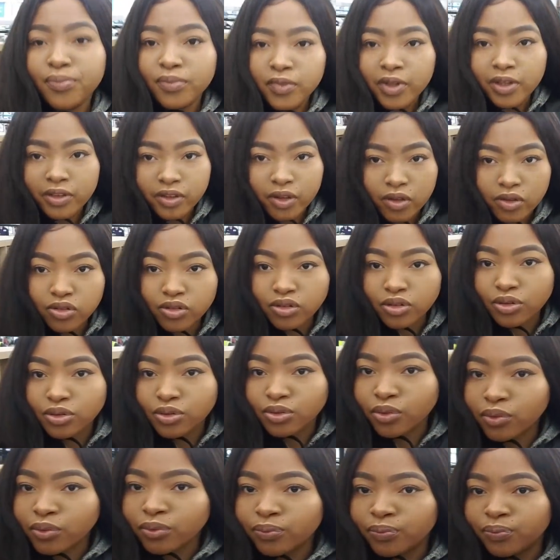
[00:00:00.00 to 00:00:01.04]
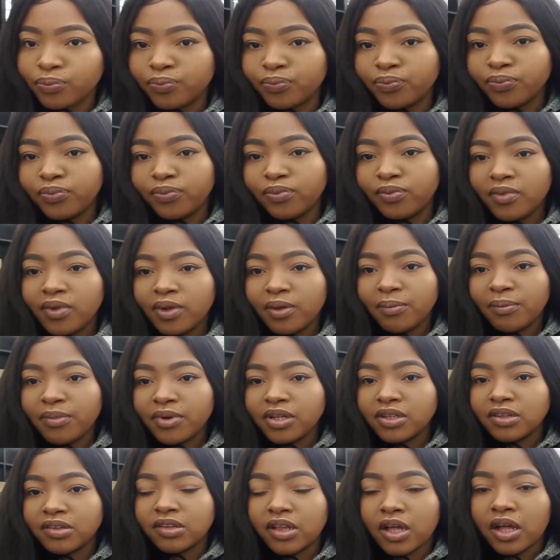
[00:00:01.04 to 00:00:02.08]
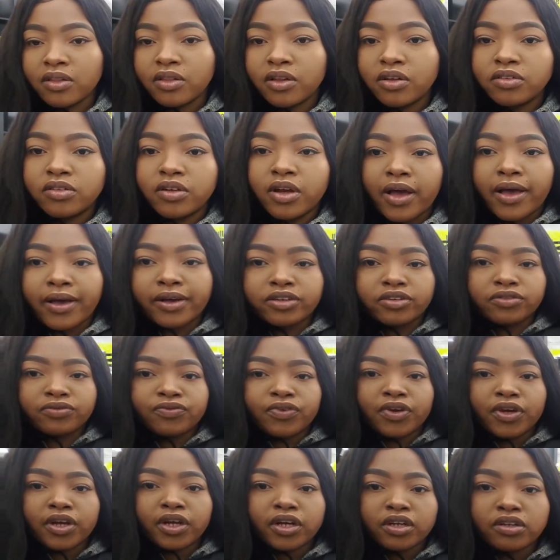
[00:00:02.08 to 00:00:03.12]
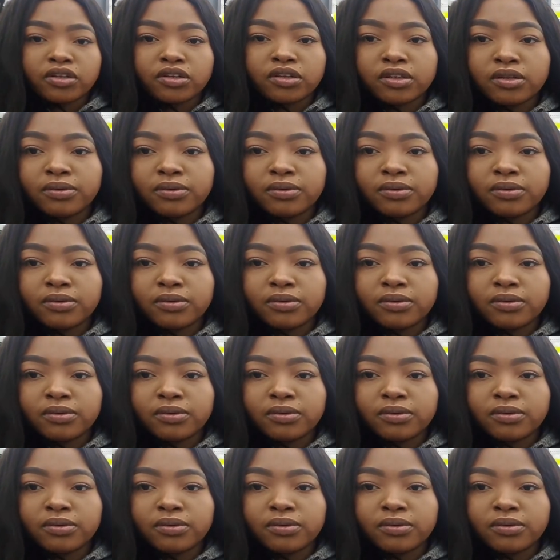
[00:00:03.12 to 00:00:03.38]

so soon? But it's not. Those are action figures.